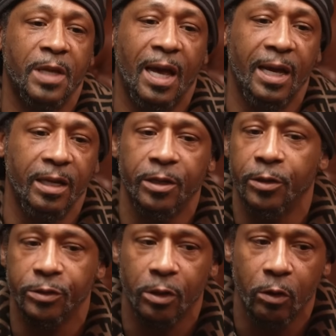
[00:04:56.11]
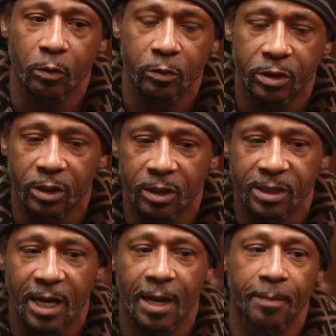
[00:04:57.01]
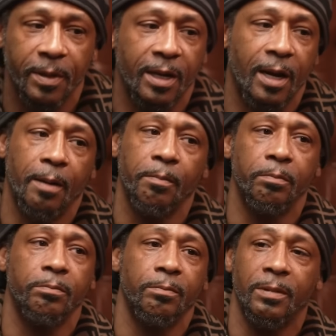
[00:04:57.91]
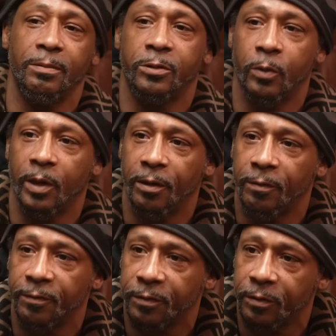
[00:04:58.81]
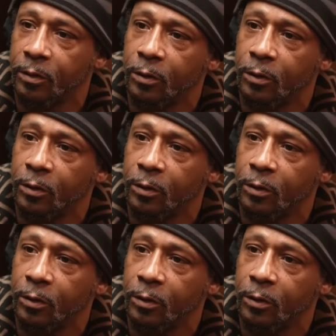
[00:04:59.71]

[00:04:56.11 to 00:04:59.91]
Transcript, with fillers: eight years old to the time that I'm twelve.